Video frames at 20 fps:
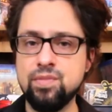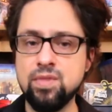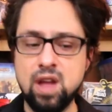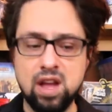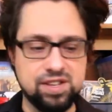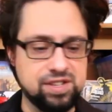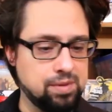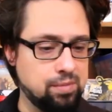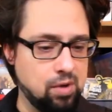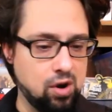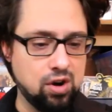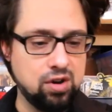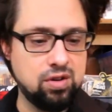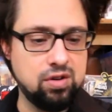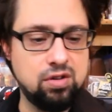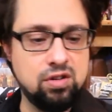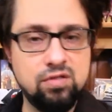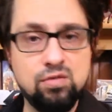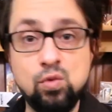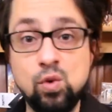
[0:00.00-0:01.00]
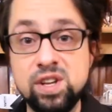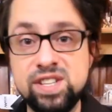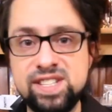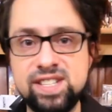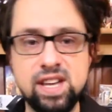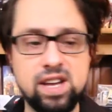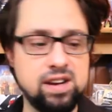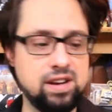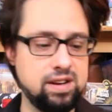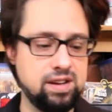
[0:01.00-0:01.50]
as a marker of what
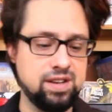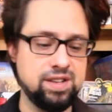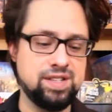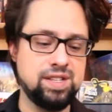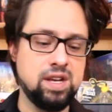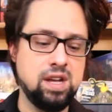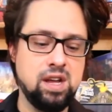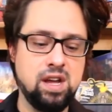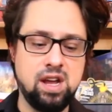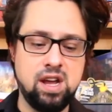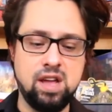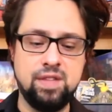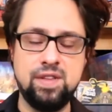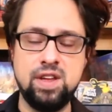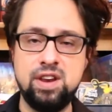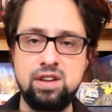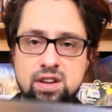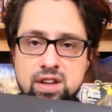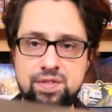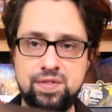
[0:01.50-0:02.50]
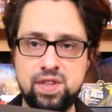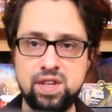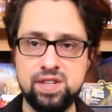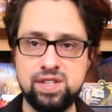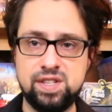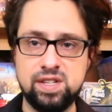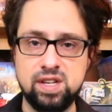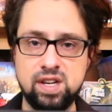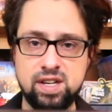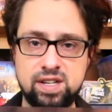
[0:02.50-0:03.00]
set it is. And then you get
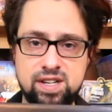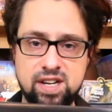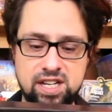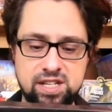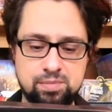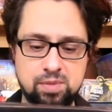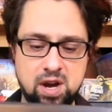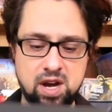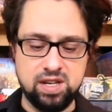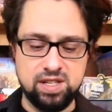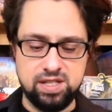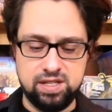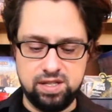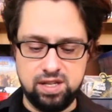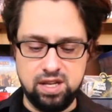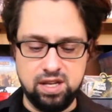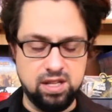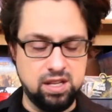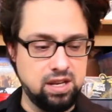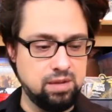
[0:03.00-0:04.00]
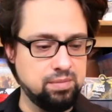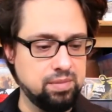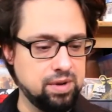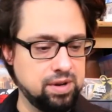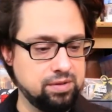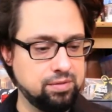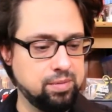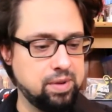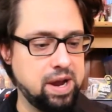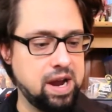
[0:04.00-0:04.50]
this dice box in the
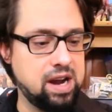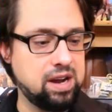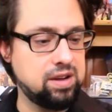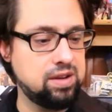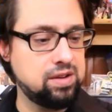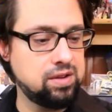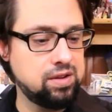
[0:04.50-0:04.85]
bundle pack.